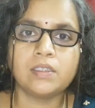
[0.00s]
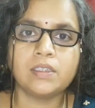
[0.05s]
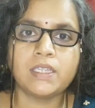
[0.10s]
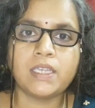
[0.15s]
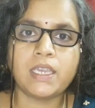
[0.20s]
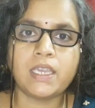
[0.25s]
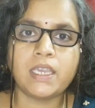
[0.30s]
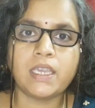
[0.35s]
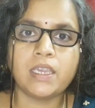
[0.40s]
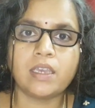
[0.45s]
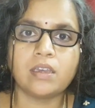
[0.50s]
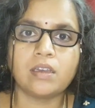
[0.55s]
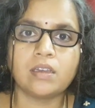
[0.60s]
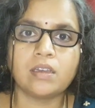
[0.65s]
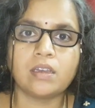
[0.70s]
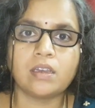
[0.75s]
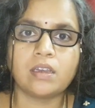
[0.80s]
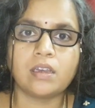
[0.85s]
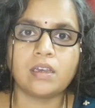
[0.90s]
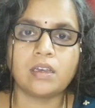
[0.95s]
the
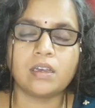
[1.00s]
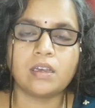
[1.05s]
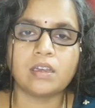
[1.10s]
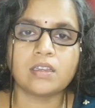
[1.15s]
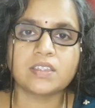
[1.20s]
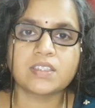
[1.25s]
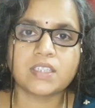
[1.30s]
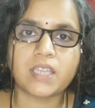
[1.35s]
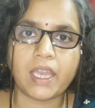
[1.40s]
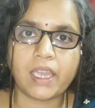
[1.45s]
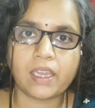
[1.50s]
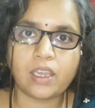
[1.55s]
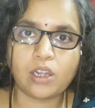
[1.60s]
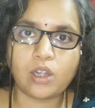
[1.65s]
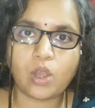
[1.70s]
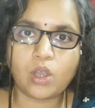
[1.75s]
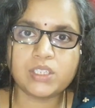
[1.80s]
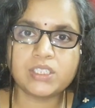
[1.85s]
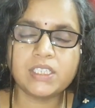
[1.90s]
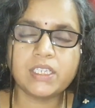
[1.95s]

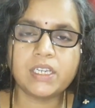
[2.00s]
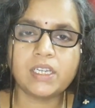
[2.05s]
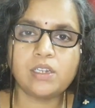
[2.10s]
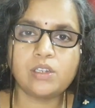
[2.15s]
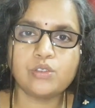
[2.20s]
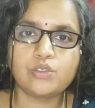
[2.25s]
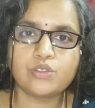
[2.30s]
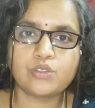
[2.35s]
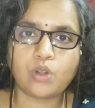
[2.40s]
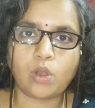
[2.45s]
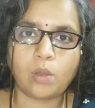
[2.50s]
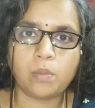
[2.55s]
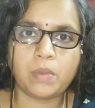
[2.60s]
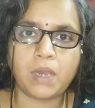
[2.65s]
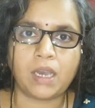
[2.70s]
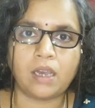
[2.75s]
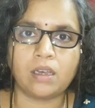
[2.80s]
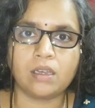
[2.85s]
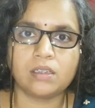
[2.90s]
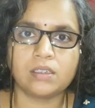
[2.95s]
psychological
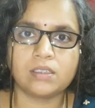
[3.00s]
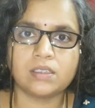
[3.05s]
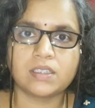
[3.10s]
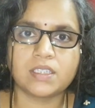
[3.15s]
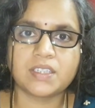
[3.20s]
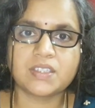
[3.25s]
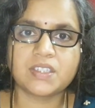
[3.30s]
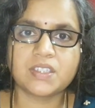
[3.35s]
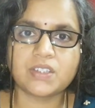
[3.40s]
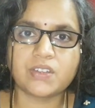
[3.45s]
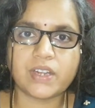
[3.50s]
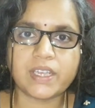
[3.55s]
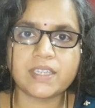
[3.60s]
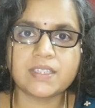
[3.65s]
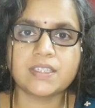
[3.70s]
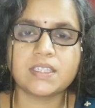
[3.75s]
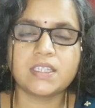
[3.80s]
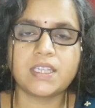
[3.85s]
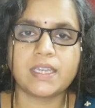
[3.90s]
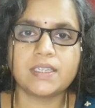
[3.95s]
trauma, the
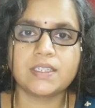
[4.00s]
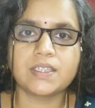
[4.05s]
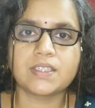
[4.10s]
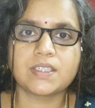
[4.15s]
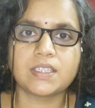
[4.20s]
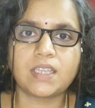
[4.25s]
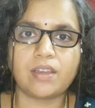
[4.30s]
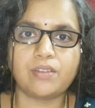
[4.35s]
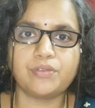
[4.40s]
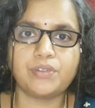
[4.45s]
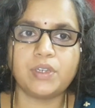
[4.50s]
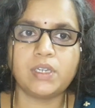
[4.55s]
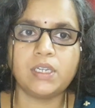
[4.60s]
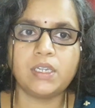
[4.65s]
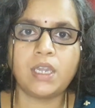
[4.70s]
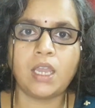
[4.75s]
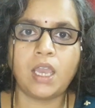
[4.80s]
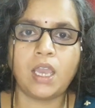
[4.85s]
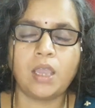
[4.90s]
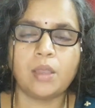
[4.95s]
stress that is
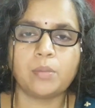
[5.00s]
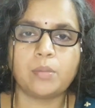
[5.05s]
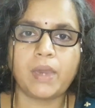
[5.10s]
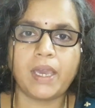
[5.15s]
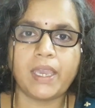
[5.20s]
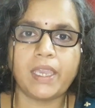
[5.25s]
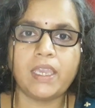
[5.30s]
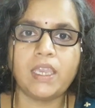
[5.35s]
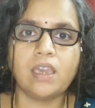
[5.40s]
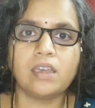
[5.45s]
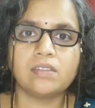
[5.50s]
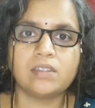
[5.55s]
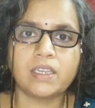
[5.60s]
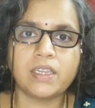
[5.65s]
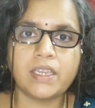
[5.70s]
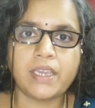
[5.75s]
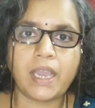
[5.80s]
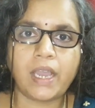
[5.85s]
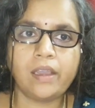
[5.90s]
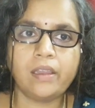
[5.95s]
suffered by
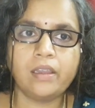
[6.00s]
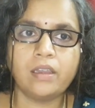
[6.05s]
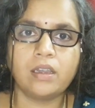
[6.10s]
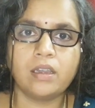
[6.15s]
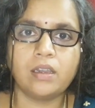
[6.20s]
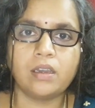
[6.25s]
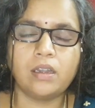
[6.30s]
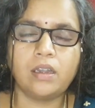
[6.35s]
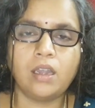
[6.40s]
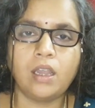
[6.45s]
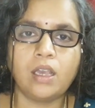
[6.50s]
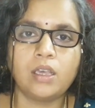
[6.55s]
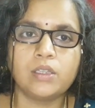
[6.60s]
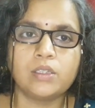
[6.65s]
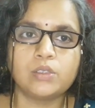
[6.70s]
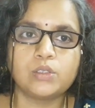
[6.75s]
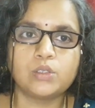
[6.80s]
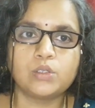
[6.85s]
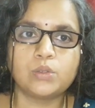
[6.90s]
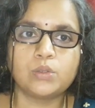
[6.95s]
the young girl
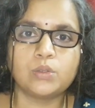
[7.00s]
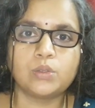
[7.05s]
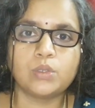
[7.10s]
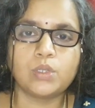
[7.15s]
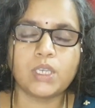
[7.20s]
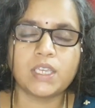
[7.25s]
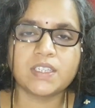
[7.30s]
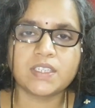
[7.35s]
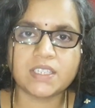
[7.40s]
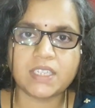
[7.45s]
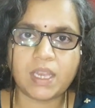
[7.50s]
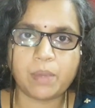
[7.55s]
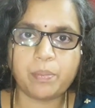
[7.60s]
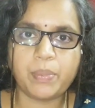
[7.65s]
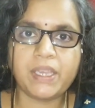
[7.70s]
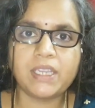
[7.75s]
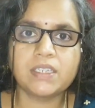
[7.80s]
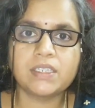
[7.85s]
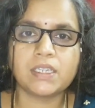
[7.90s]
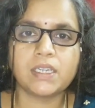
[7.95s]
is
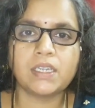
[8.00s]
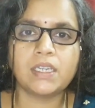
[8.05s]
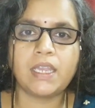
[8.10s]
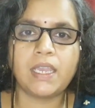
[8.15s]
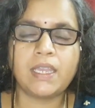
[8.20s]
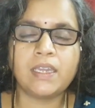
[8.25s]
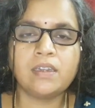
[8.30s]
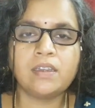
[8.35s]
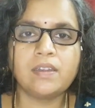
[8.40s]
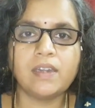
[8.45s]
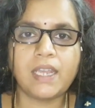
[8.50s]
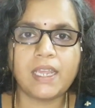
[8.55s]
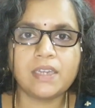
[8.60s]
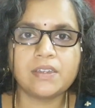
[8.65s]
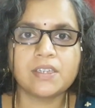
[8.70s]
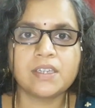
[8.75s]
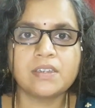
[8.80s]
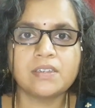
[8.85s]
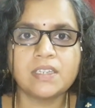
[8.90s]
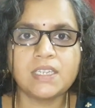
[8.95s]
depicted in
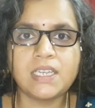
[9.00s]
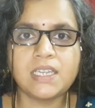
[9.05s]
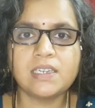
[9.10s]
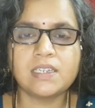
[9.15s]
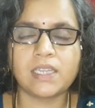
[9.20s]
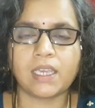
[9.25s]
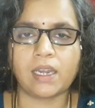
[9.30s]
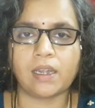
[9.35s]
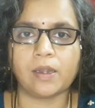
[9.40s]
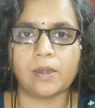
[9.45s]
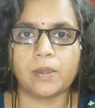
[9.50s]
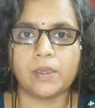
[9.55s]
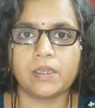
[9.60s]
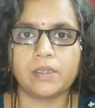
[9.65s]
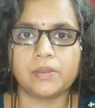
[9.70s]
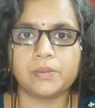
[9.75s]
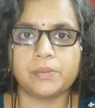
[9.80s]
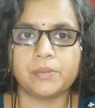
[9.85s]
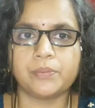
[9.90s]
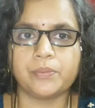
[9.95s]
great detail.
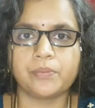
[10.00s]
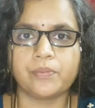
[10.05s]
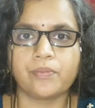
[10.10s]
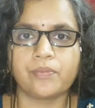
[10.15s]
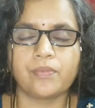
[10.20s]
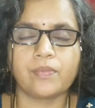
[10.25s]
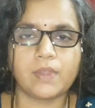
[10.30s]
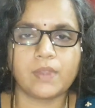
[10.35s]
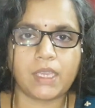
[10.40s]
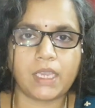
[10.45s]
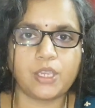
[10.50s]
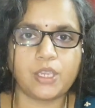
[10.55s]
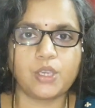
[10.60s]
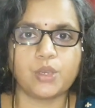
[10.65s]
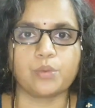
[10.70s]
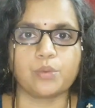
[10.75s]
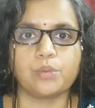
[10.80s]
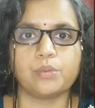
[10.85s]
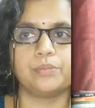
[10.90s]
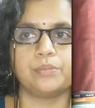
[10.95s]

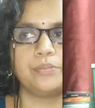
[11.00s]
Thank you.